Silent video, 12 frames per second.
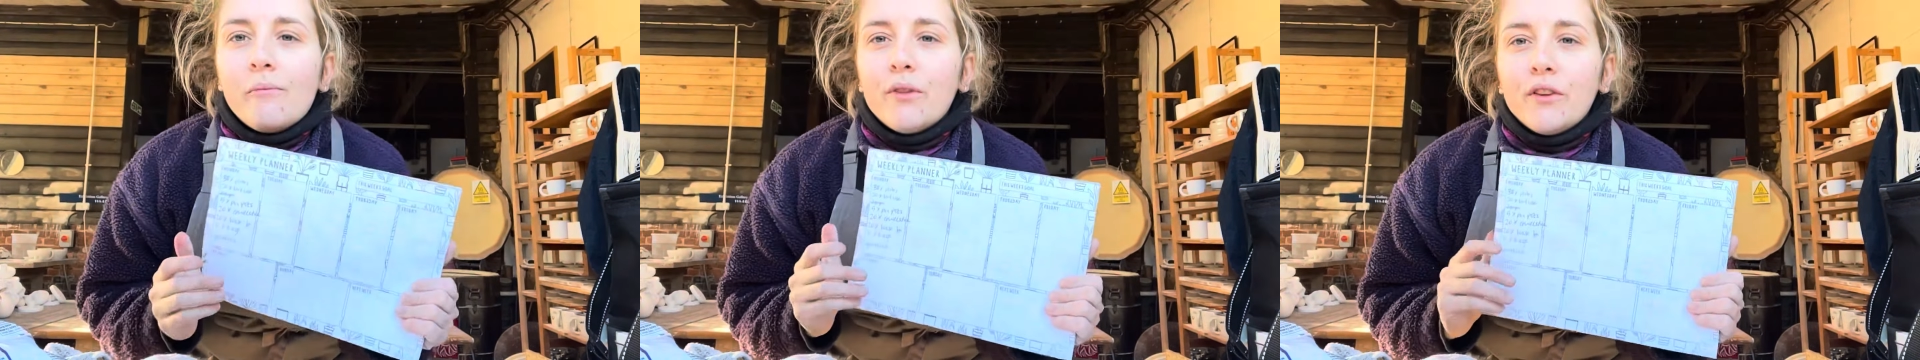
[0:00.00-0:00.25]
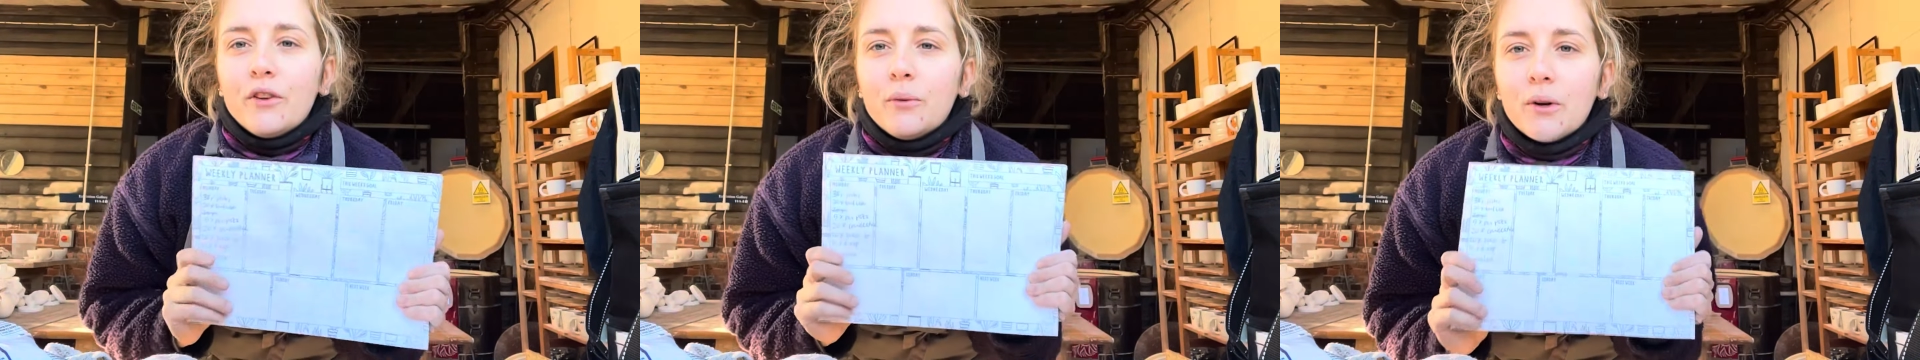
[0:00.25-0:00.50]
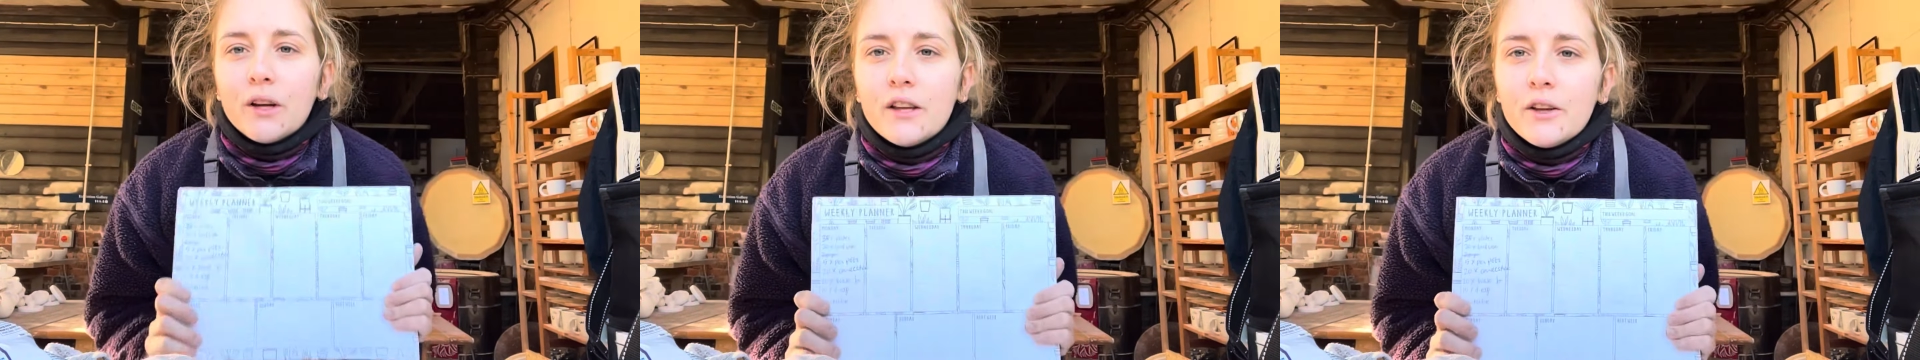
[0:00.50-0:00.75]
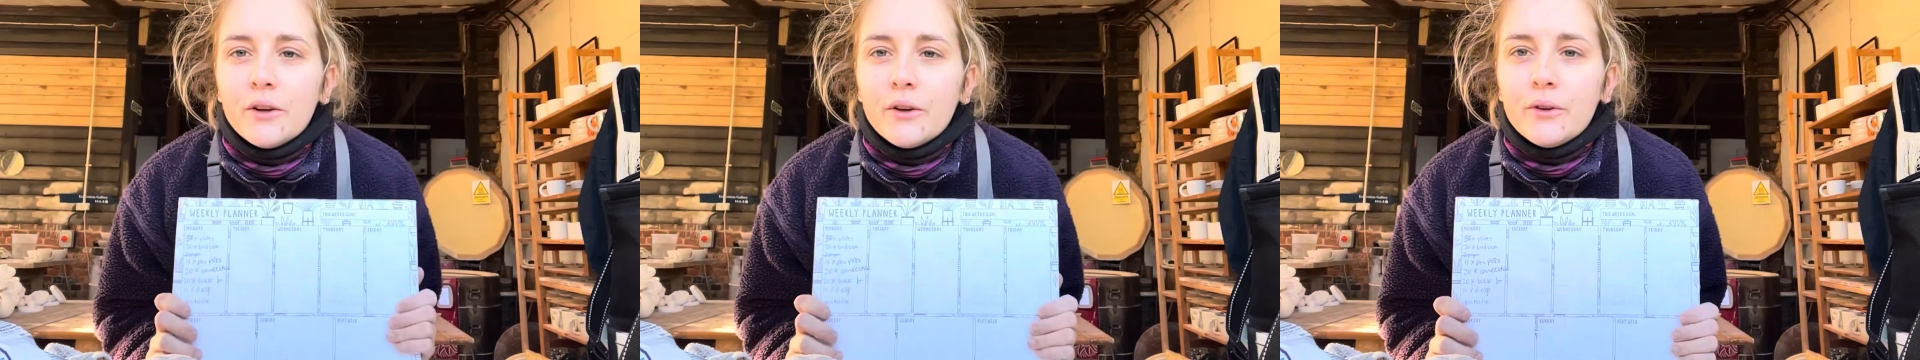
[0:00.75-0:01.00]
This is what I
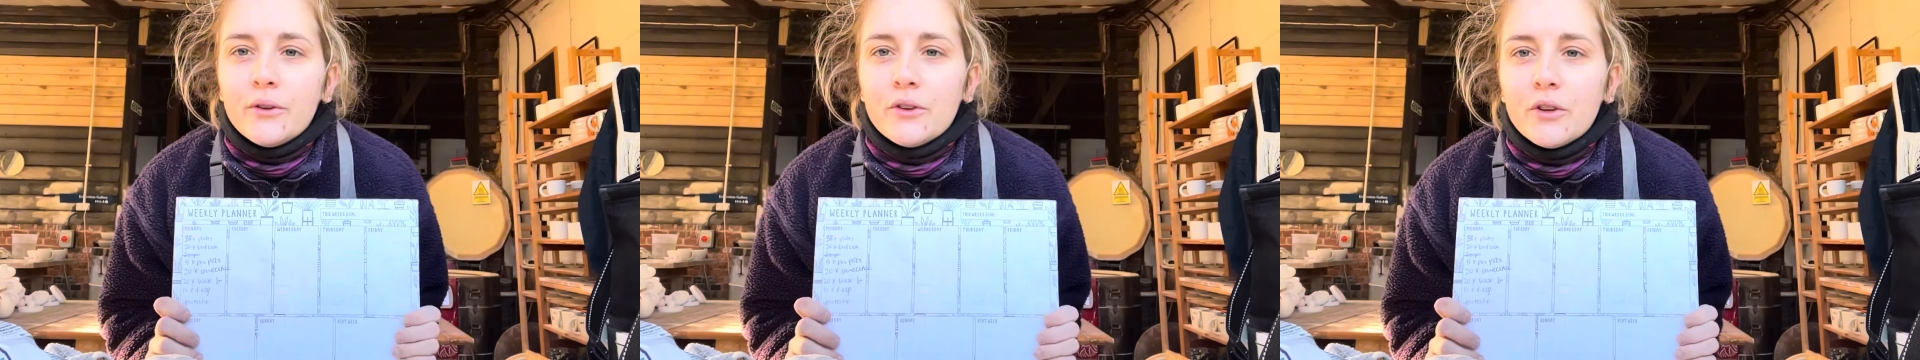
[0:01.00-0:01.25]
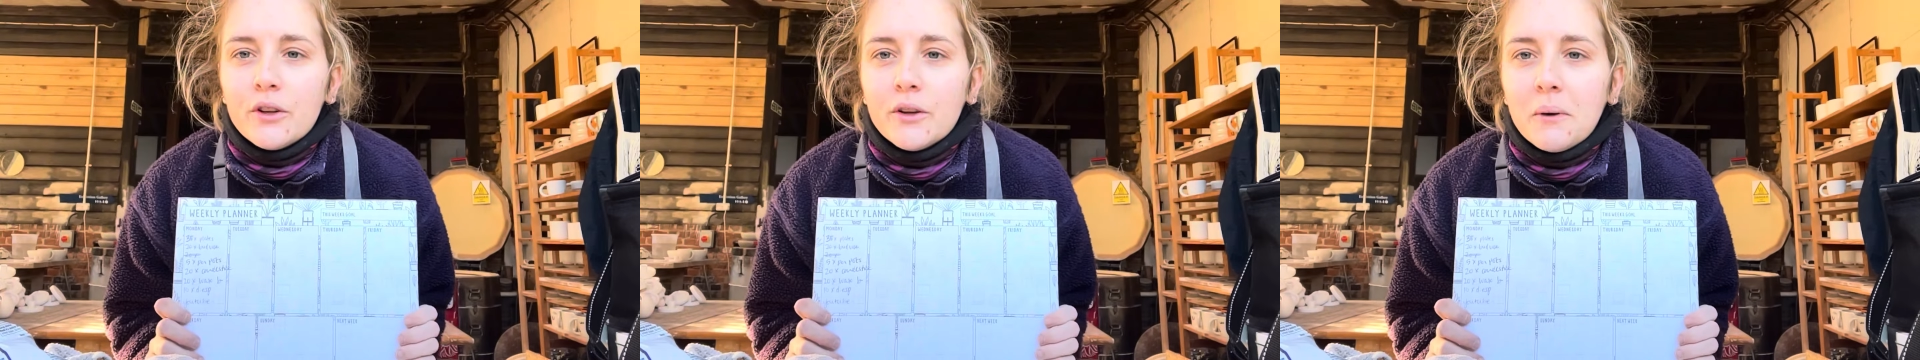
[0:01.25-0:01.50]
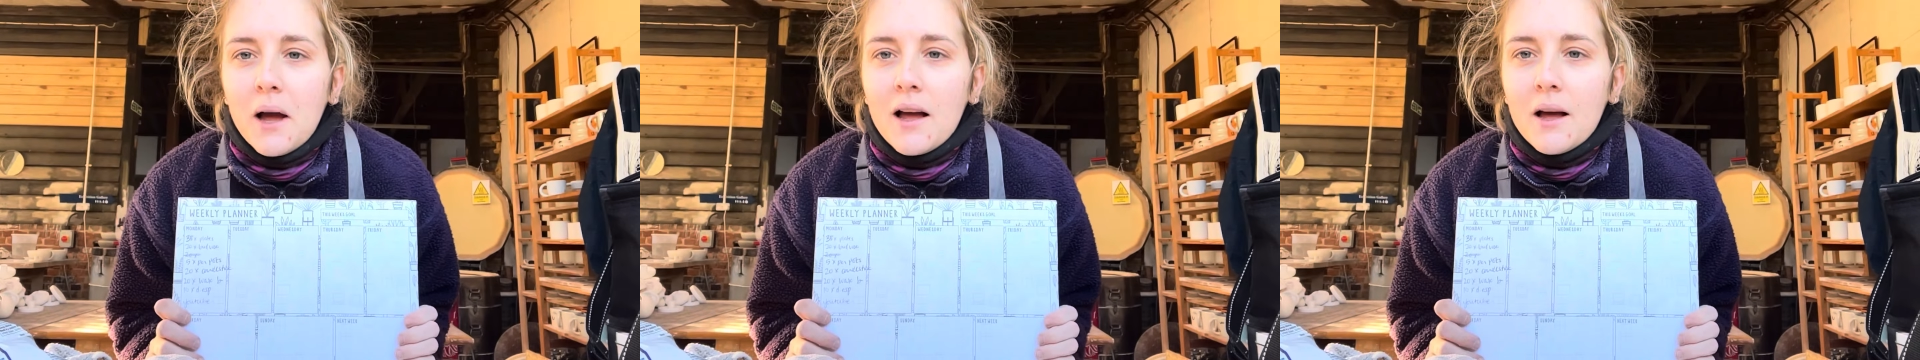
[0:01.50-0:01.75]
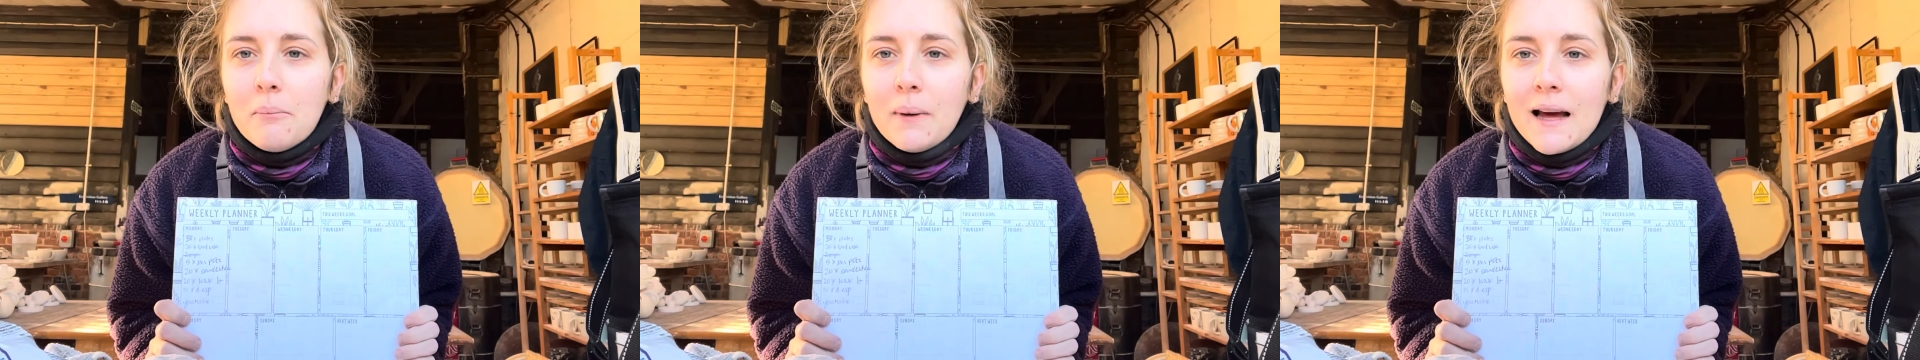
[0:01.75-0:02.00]
use to
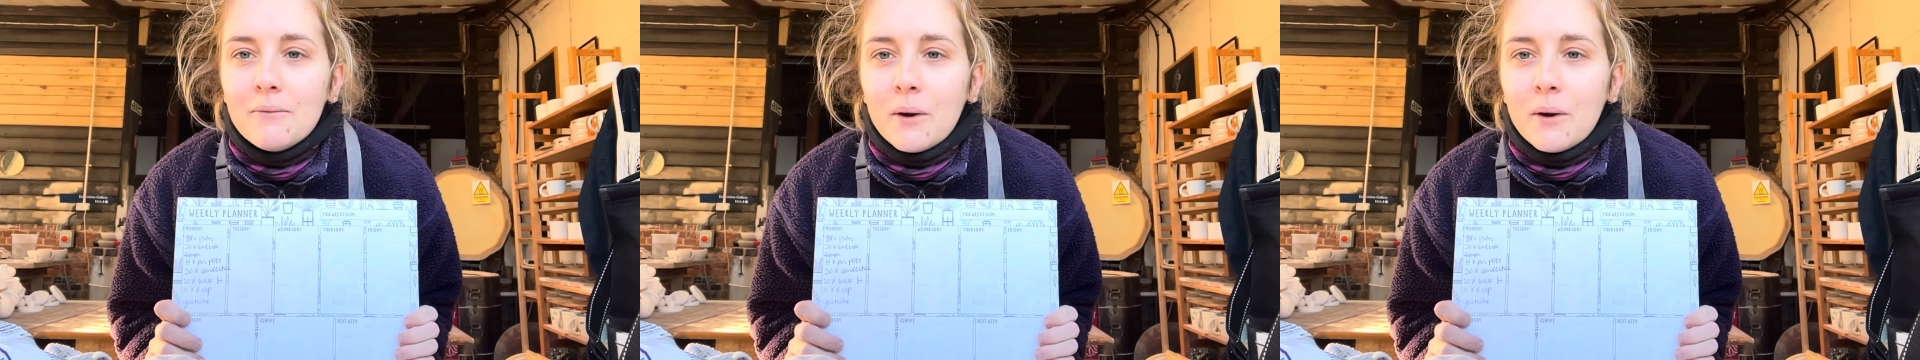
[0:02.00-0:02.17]
plan